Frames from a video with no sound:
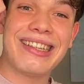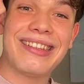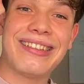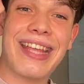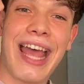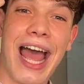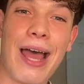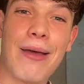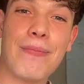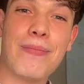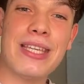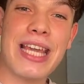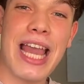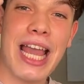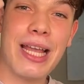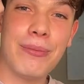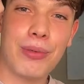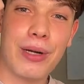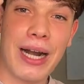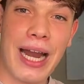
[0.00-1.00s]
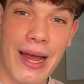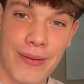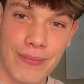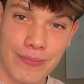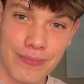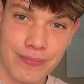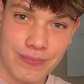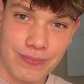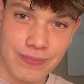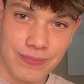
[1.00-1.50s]
Tammy
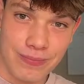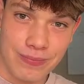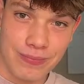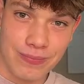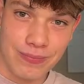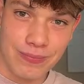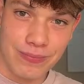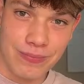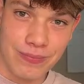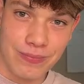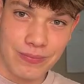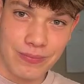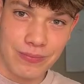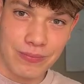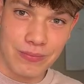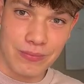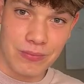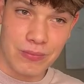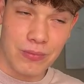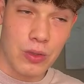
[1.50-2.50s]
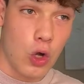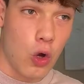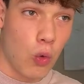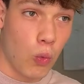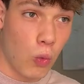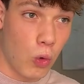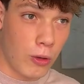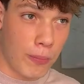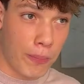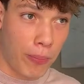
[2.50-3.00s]
Abraham
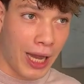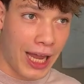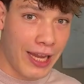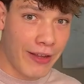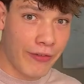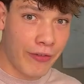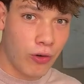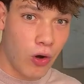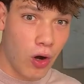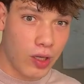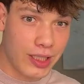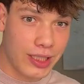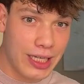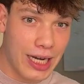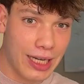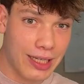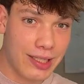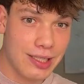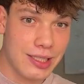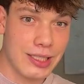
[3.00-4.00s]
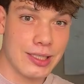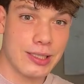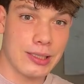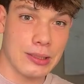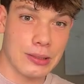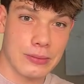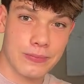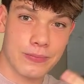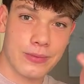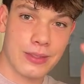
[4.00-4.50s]
will play for us next
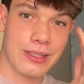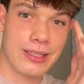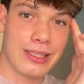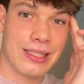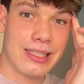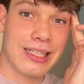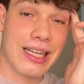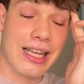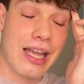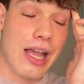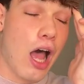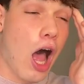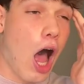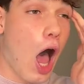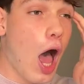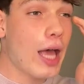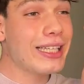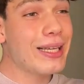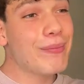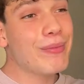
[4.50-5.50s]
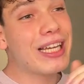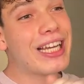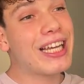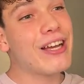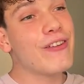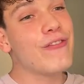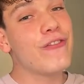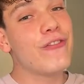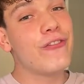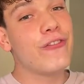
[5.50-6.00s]
season. I am
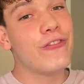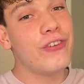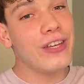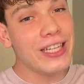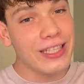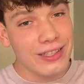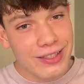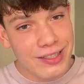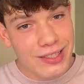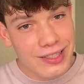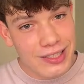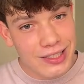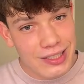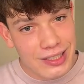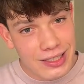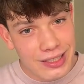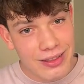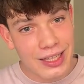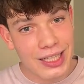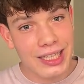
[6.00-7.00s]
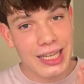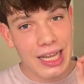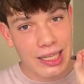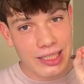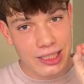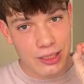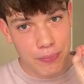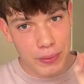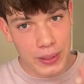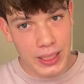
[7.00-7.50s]
convinced that
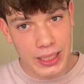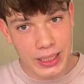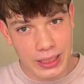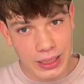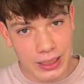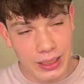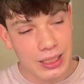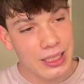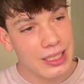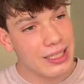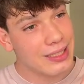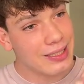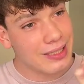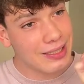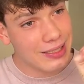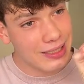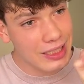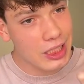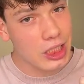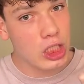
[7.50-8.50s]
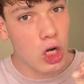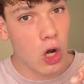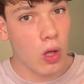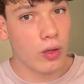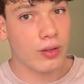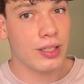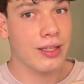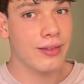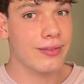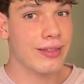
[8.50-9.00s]
Gasperini sees a
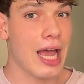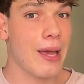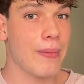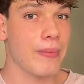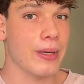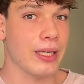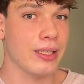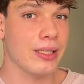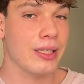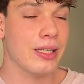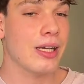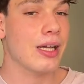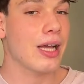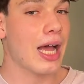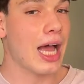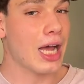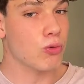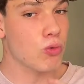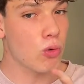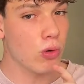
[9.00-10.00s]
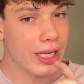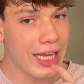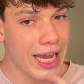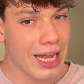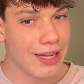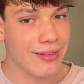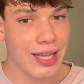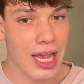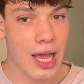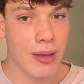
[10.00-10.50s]
lot in Tammy and will
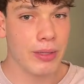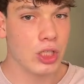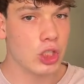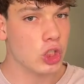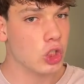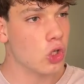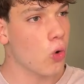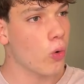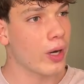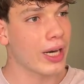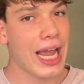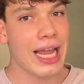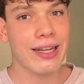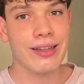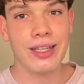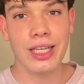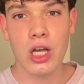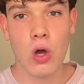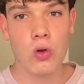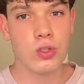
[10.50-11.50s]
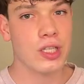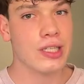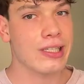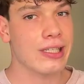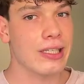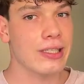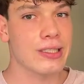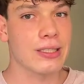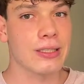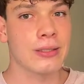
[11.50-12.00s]
get Tammy scoring 80 goals a
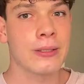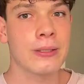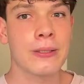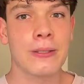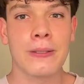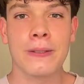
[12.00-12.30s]
season.